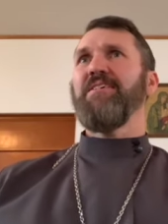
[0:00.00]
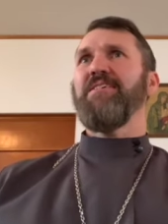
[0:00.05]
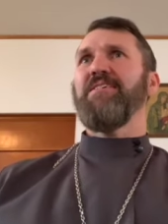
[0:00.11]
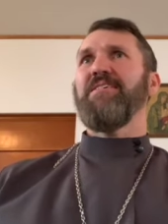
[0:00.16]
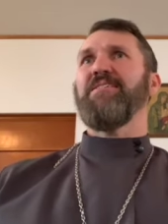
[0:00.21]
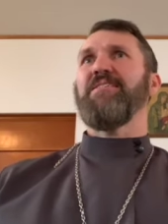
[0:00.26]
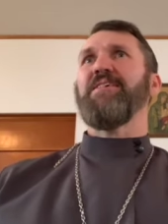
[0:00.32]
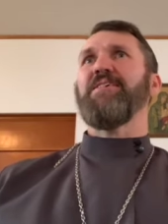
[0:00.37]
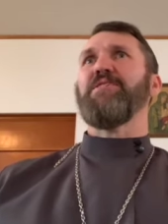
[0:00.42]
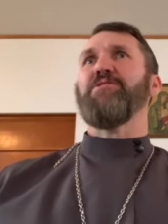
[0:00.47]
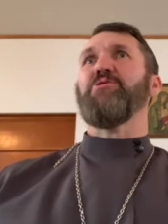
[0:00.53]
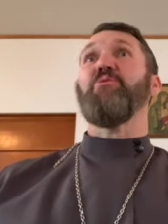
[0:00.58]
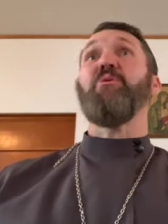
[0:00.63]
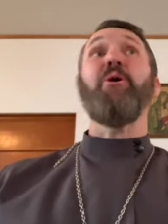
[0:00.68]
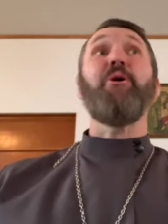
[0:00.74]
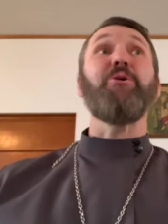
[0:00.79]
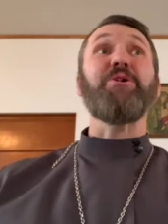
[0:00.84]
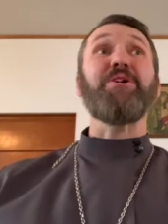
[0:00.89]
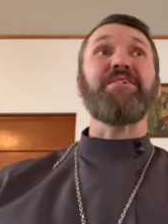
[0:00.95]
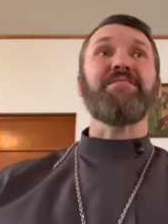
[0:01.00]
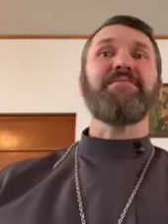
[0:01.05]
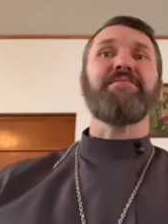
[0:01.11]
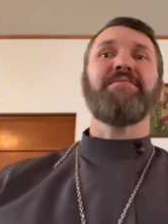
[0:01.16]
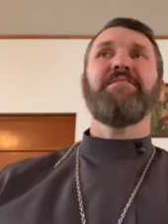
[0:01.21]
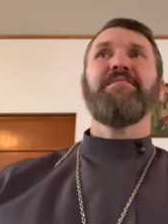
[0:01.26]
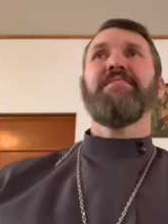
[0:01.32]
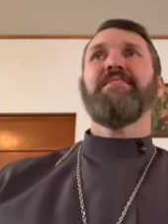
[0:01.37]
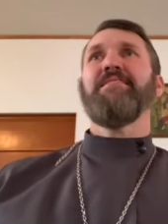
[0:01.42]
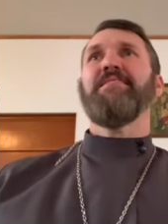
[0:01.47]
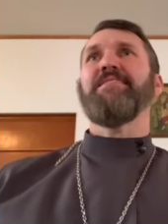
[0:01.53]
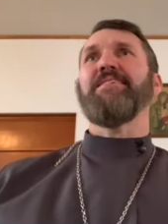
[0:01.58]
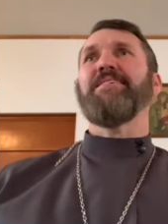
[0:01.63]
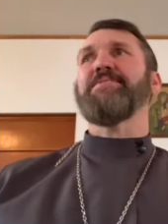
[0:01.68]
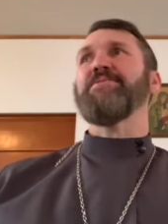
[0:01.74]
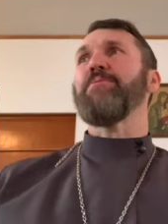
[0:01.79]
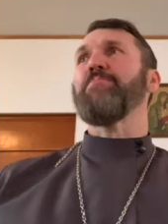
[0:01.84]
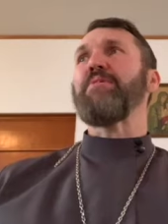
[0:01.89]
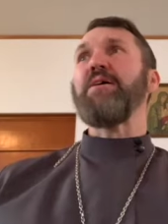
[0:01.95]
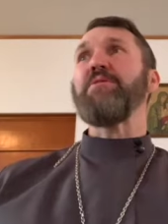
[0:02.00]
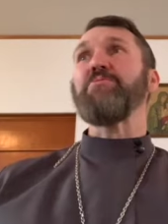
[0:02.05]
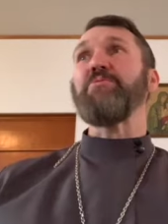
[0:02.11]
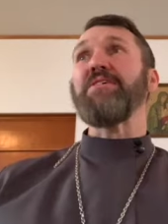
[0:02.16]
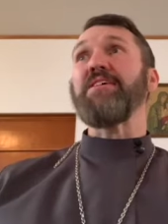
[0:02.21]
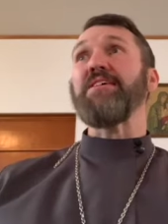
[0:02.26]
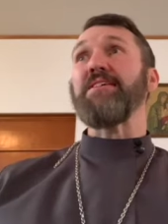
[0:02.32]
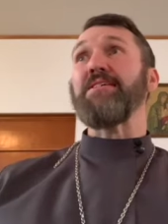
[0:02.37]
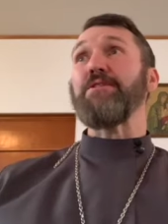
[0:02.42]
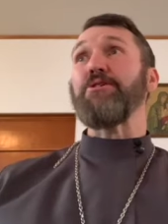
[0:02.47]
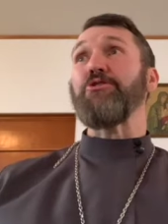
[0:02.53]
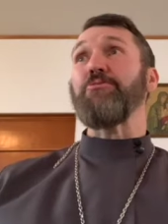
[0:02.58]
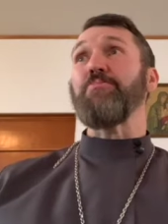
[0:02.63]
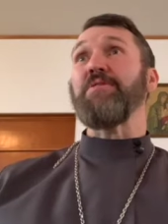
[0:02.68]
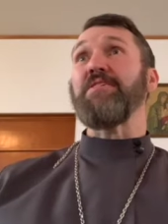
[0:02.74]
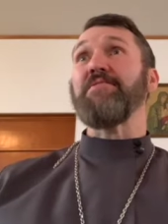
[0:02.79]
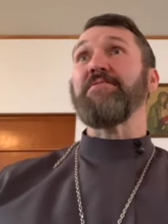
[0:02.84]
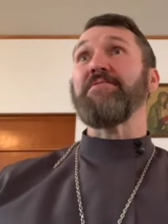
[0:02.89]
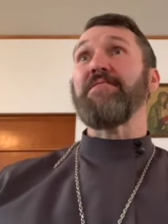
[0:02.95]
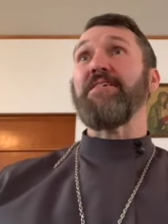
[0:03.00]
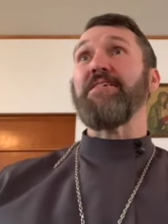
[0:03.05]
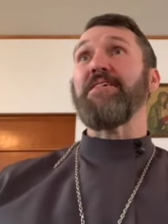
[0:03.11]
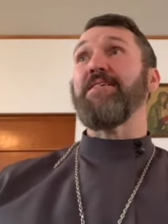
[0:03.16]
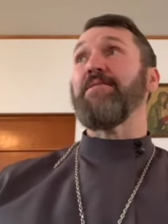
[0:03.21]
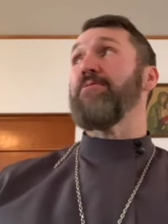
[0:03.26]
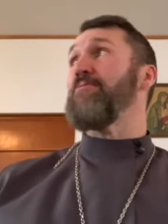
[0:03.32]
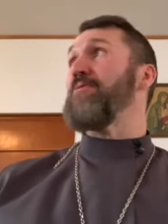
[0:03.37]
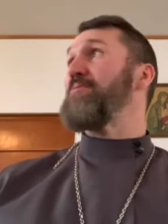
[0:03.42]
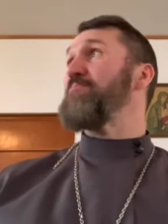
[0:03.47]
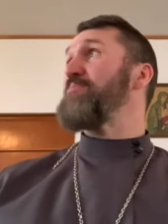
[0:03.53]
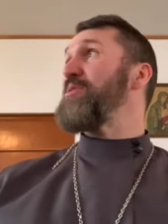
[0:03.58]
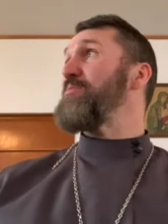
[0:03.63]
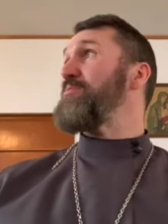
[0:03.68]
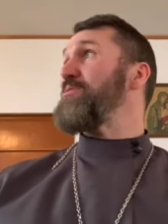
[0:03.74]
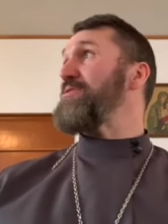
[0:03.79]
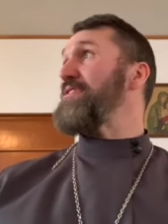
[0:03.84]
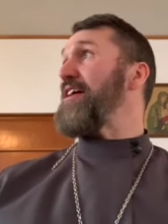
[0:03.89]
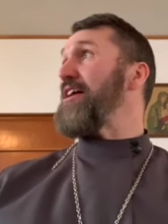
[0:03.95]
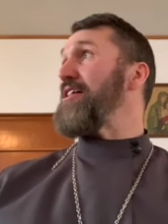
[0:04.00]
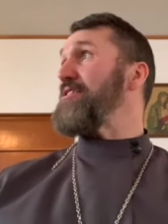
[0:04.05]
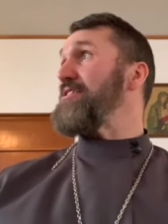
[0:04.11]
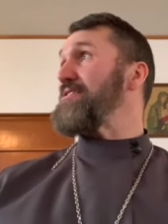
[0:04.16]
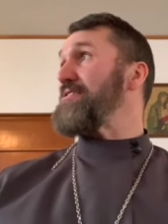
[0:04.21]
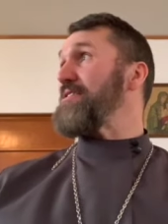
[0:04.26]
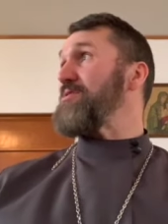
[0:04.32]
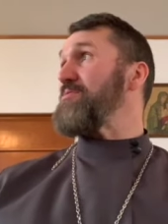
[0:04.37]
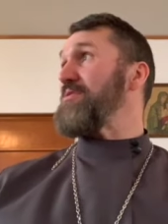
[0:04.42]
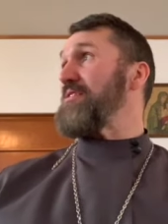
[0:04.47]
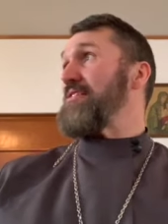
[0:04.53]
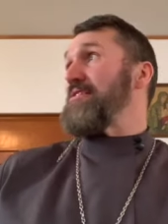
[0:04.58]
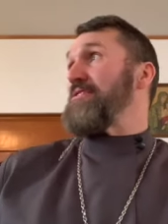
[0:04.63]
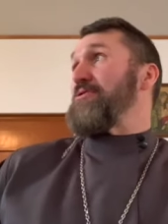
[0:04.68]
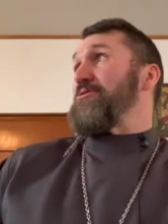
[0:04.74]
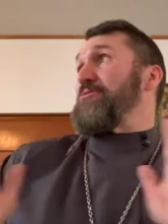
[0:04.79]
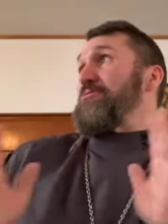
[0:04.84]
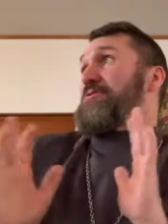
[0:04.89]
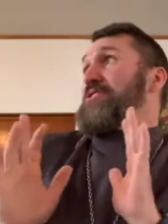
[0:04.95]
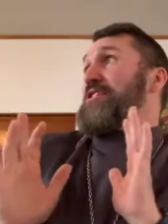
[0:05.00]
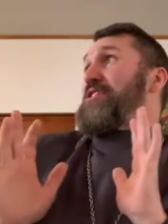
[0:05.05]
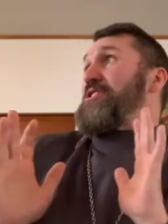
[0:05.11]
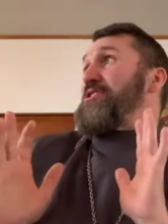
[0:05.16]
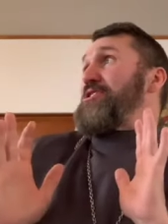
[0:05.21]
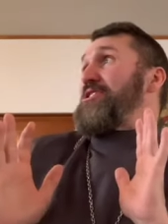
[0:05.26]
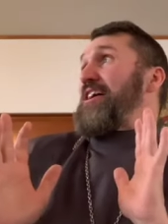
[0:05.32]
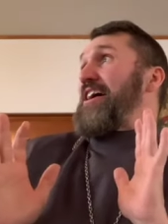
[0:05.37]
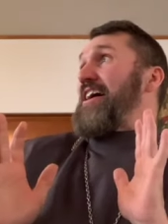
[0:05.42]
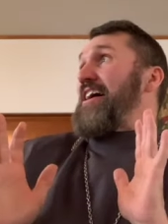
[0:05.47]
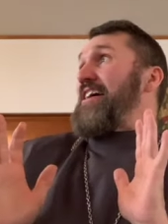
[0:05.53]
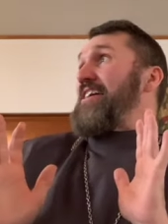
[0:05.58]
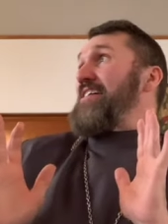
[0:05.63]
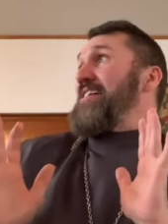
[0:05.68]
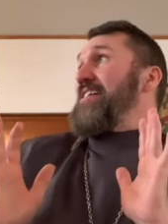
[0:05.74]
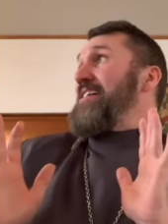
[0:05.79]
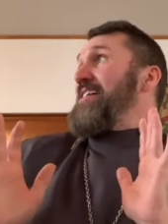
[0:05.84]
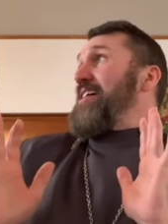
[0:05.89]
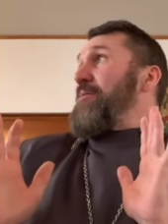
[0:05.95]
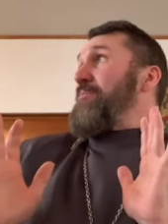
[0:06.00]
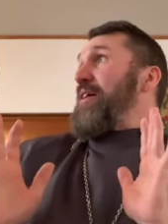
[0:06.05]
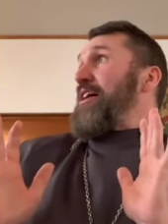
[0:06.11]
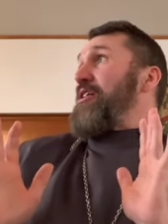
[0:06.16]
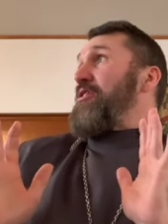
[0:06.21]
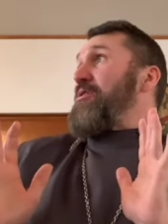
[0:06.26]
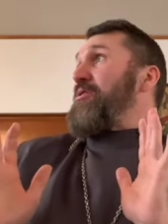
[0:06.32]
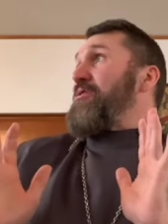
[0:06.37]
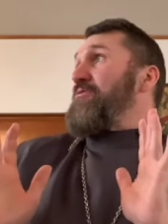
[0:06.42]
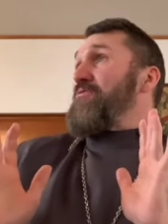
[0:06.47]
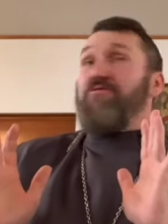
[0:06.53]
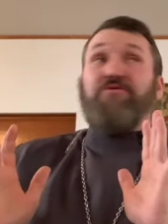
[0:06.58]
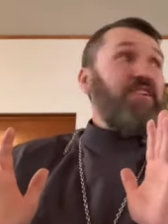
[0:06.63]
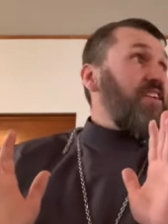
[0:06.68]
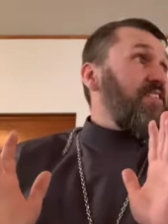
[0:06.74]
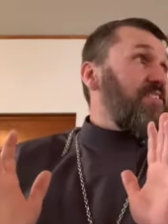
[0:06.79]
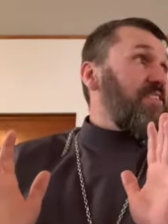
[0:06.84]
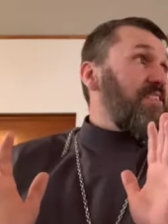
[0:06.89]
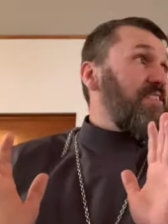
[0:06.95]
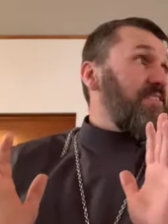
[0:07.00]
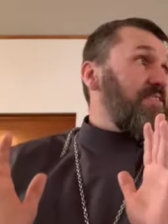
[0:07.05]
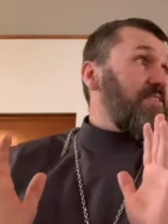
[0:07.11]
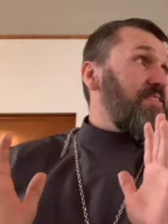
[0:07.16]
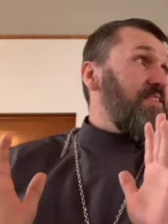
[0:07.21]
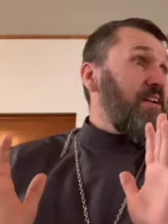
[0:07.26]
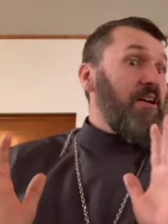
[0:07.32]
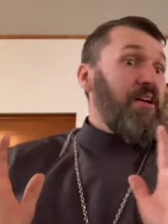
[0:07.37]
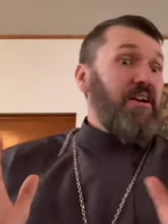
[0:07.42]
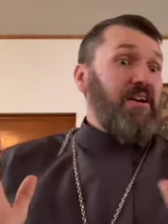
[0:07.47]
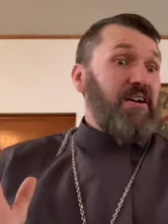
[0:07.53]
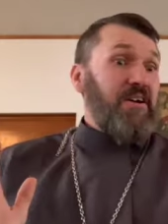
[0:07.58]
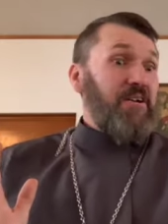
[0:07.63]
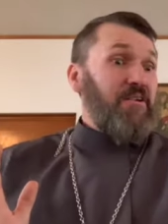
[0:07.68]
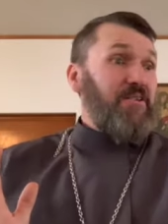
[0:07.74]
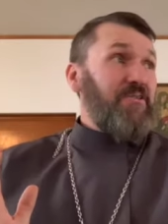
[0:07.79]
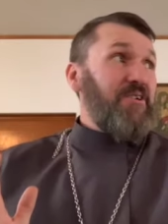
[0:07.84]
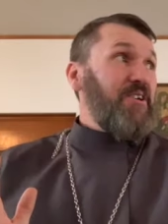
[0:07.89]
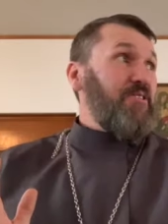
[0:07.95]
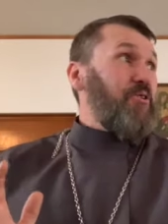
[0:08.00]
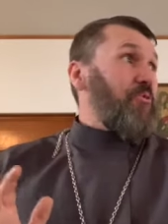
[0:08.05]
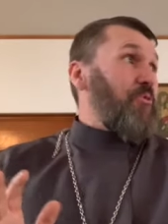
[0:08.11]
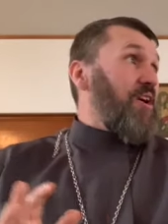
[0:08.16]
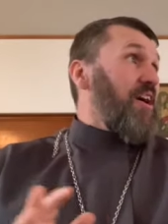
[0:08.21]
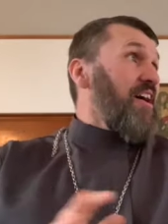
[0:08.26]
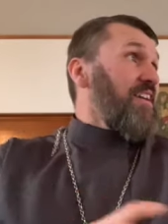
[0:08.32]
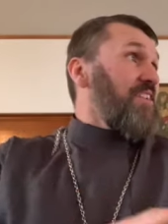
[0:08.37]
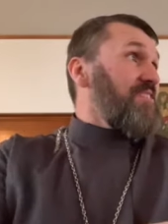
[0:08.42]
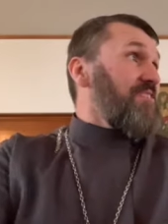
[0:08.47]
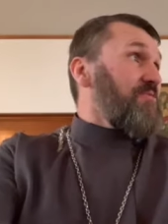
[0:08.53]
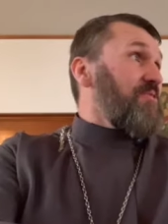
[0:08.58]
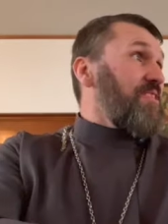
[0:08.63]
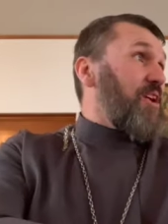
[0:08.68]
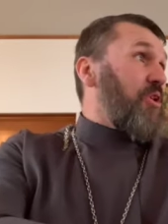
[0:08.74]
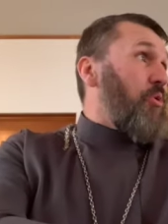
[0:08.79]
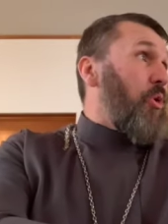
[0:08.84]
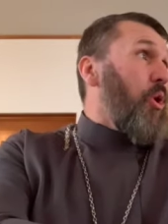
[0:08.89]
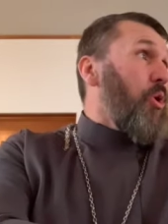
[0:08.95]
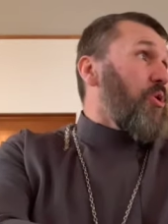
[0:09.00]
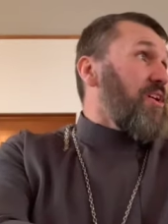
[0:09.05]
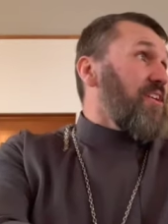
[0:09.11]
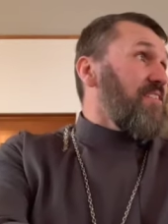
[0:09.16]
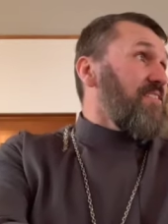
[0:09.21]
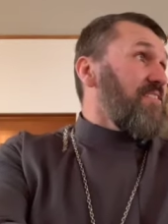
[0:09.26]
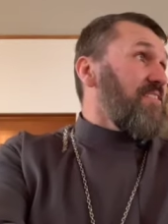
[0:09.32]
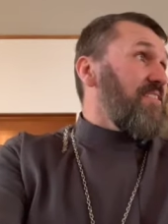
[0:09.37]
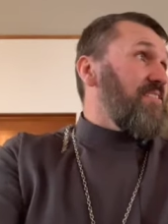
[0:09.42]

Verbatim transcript: and they can quote it. And then sometimes we get a little bit, uh, when people tell us this, we get a little gun shy about our own faith because well, they're right when they quote it.